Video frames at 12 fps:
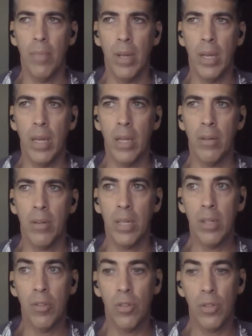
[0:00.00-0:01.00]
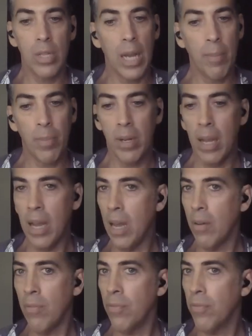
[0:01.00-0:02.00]
and he just happened to
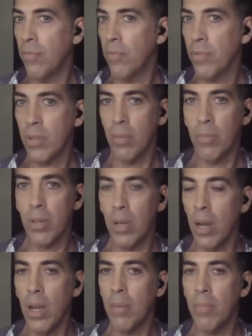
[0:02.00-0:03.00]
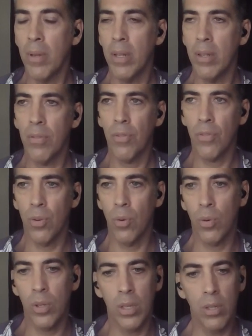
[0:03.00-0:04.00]
have some time, and
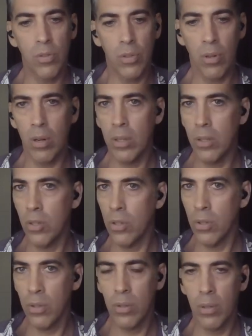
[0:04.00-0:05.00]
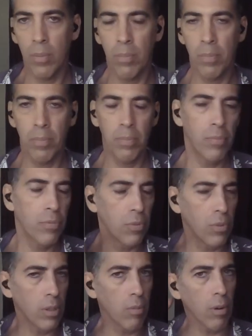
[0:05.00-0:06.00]
so he started just
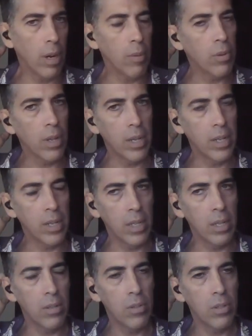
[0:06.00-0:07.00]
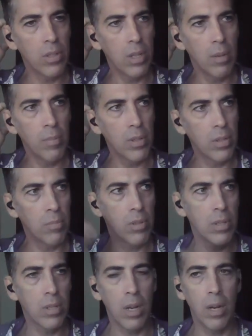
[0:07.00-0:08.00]
fooling around with ideas. He sent me some
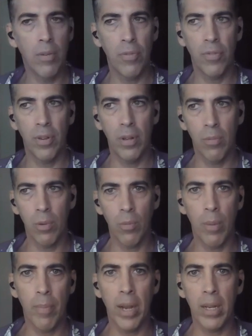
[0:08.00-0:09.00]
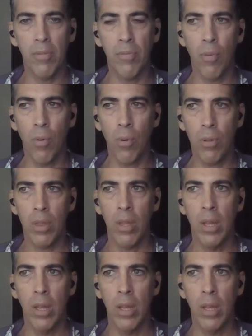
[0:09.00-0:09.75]
stuff. We went back and forth.